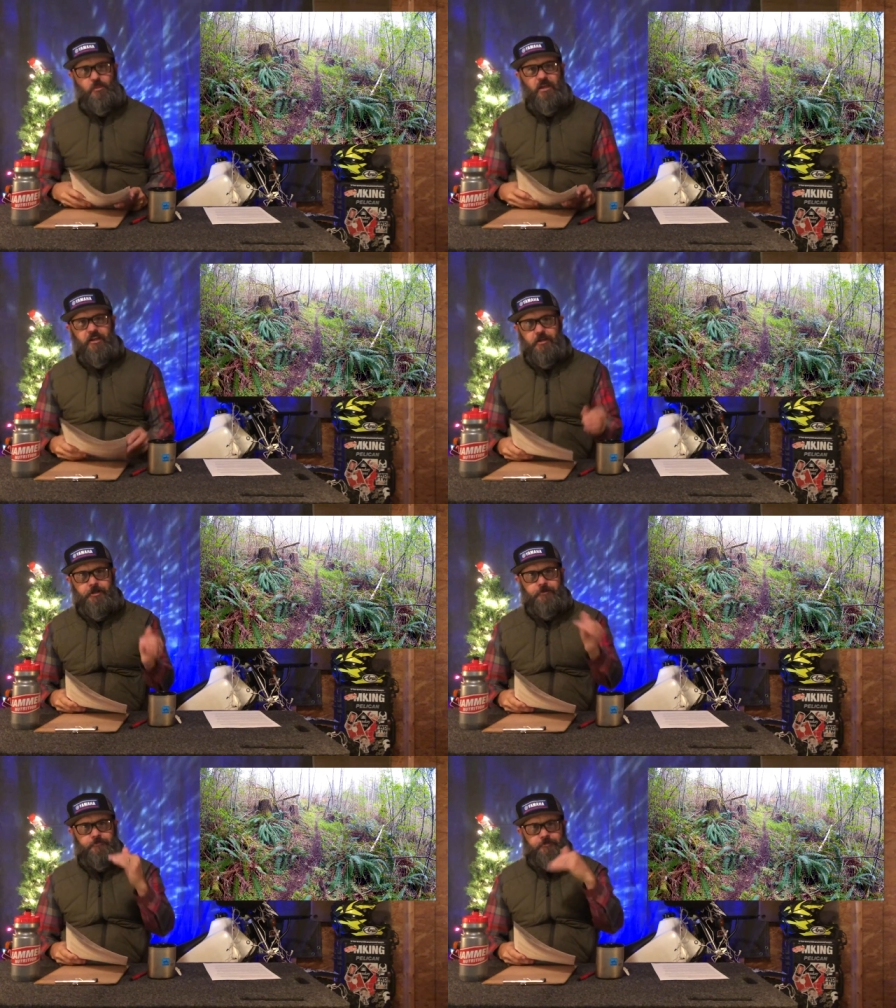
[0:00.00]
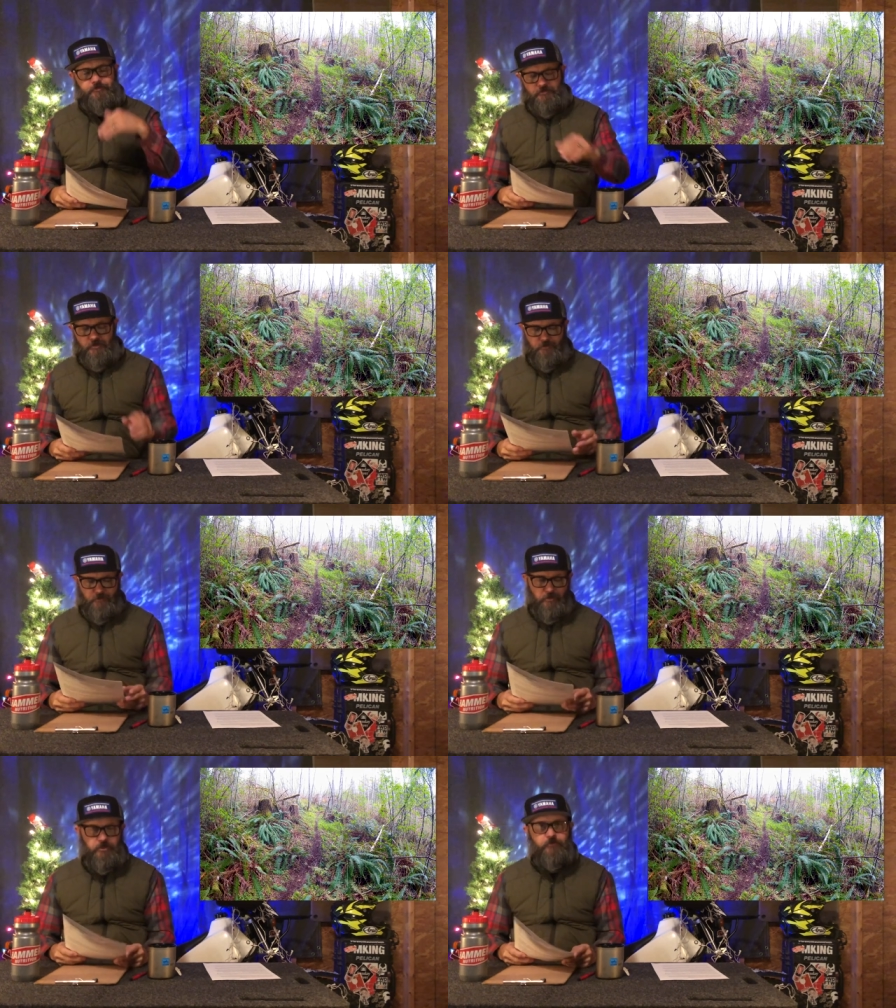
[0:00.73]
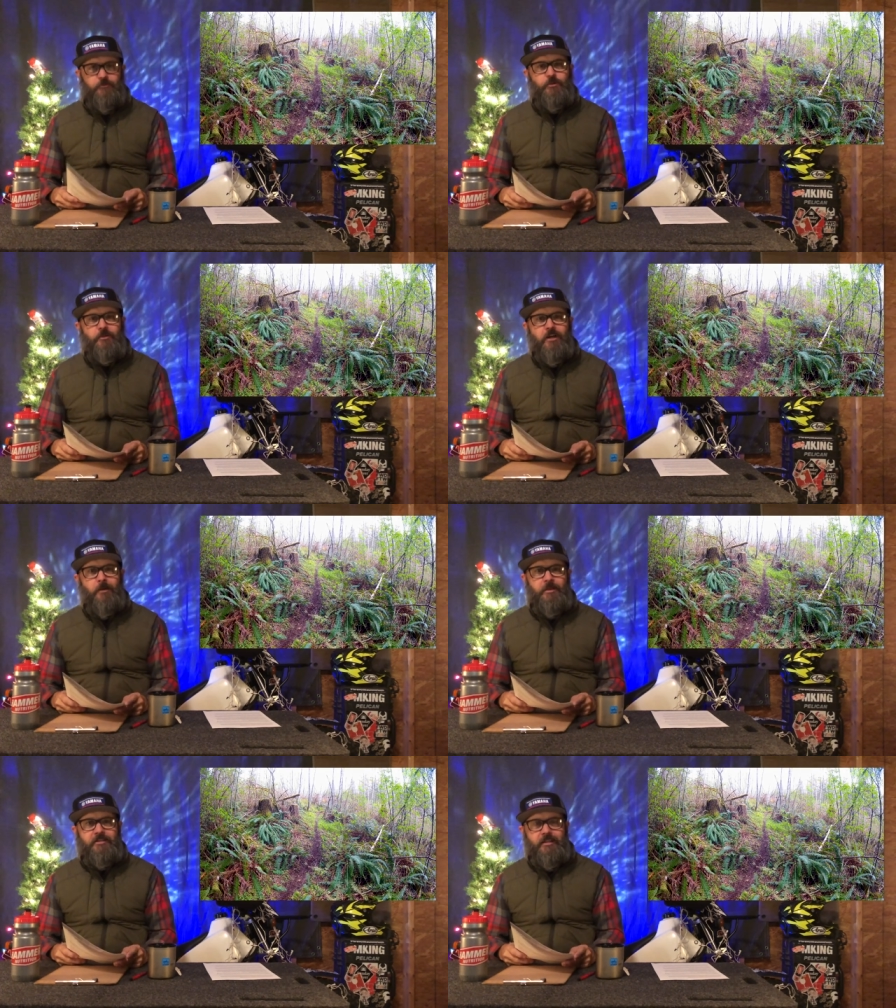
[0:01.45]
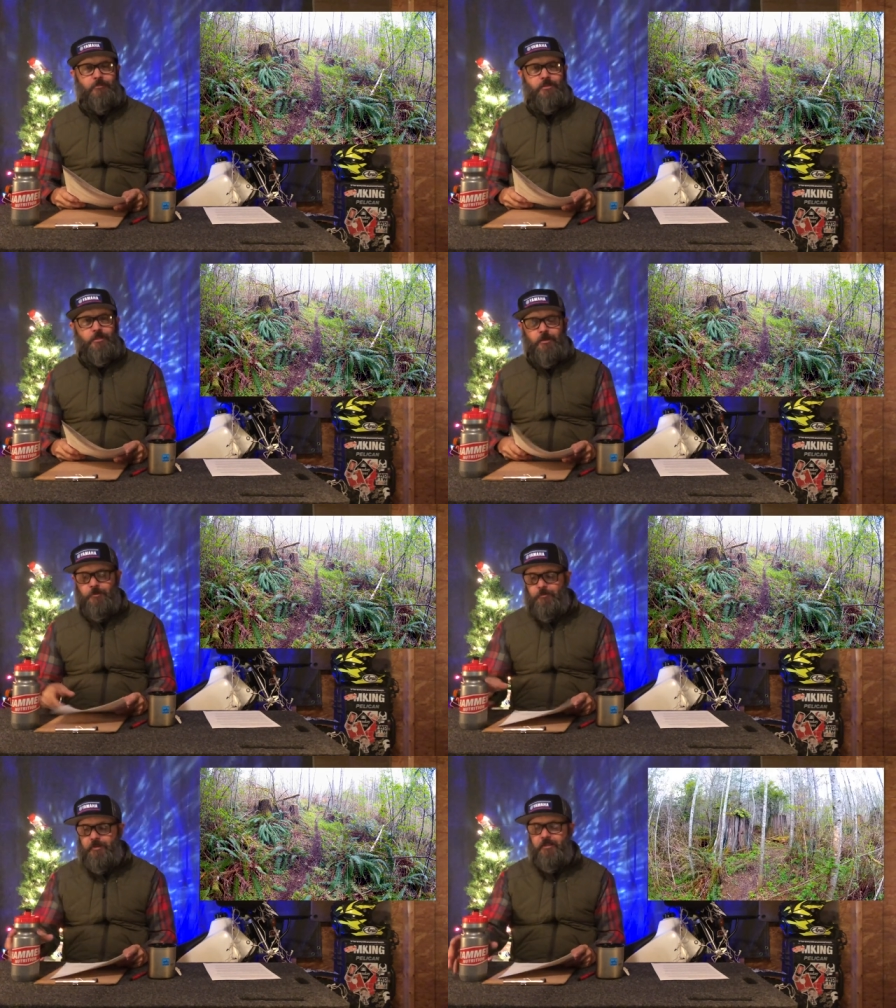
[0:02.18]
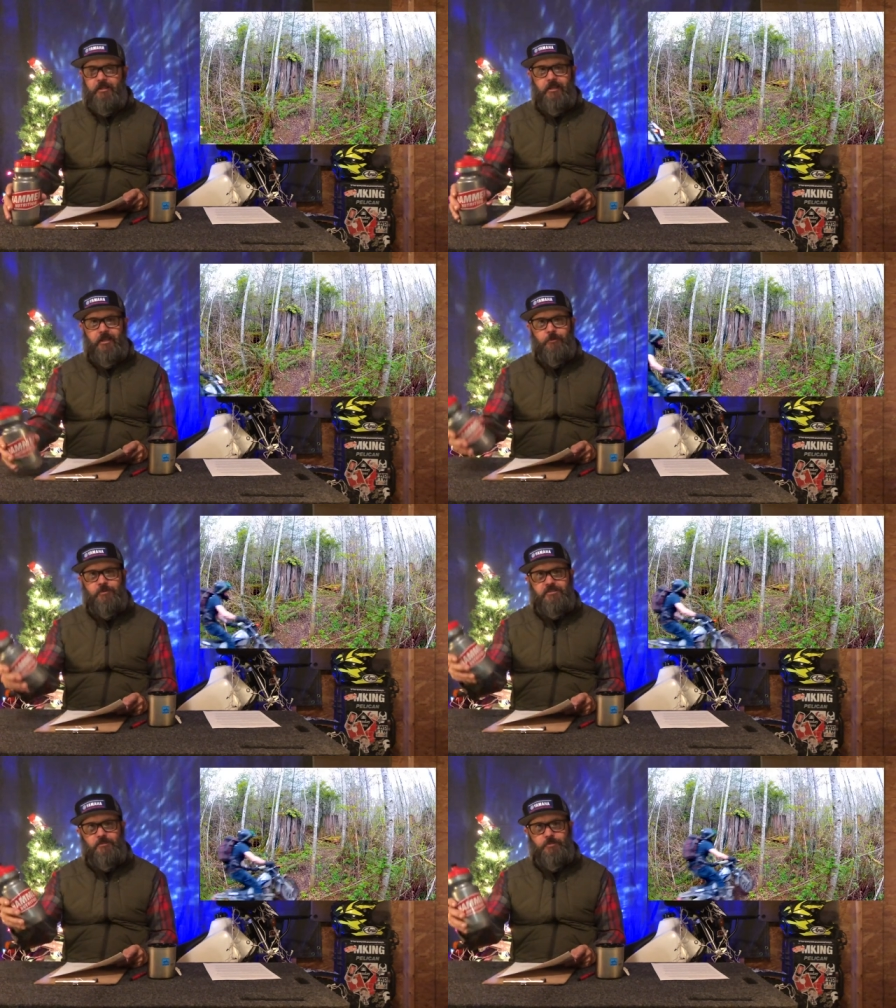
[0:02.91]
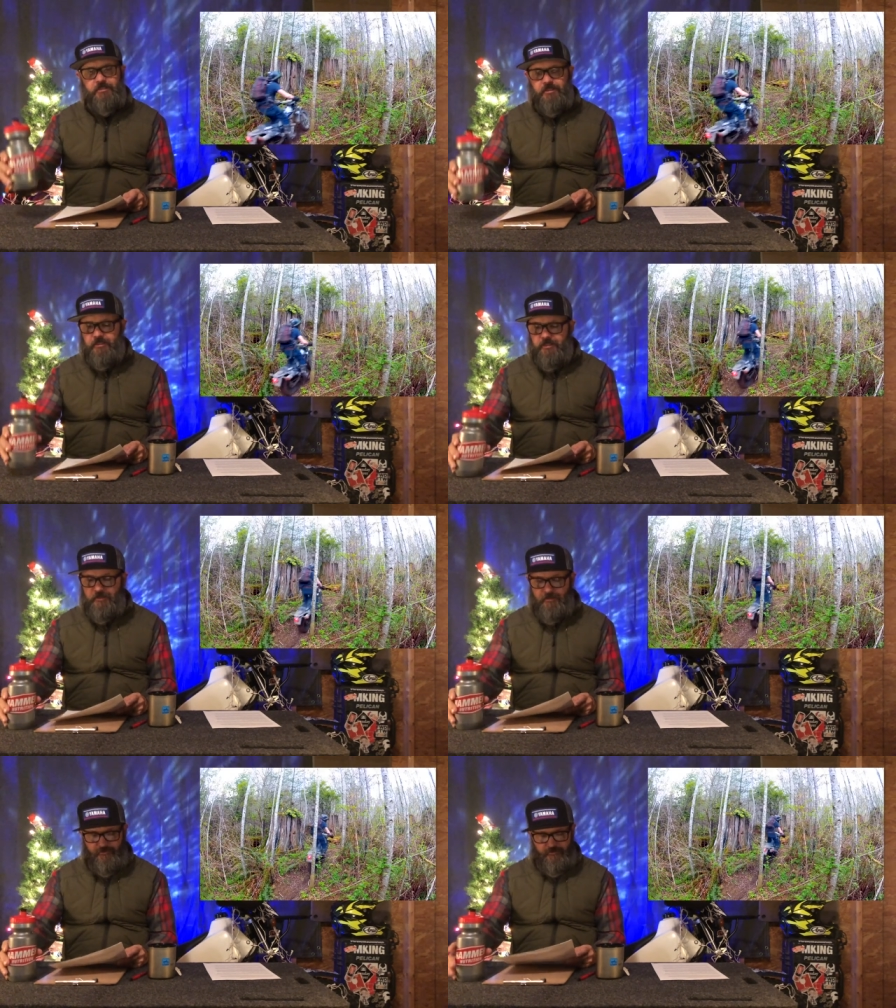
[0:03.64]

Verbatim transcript: I don't know, maybe if you'll comment down below and be like, hey, what's up with the HEED?